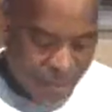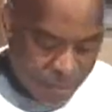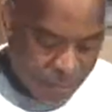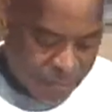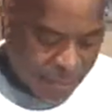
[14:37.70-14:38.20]

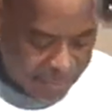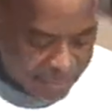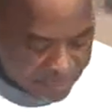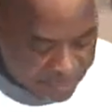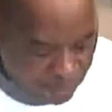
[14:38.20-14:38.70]
Okay,
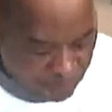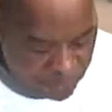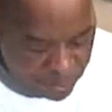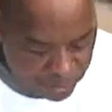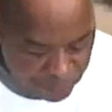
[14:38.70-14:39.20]
so
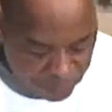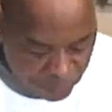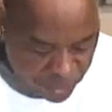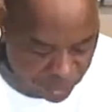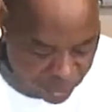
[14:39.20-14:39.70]

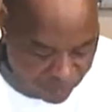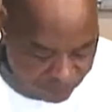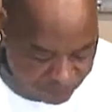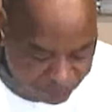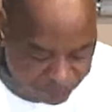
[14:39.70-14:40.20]
we're um,
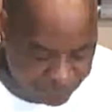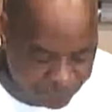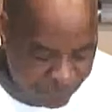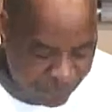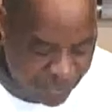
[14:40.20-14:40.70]

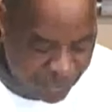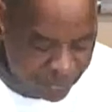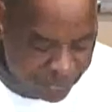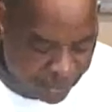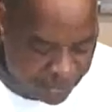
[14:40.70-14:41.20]

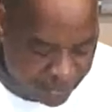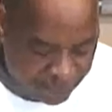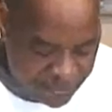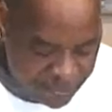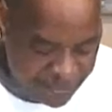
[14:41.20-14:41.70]
cutting up
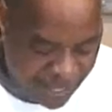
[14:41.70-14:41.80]
these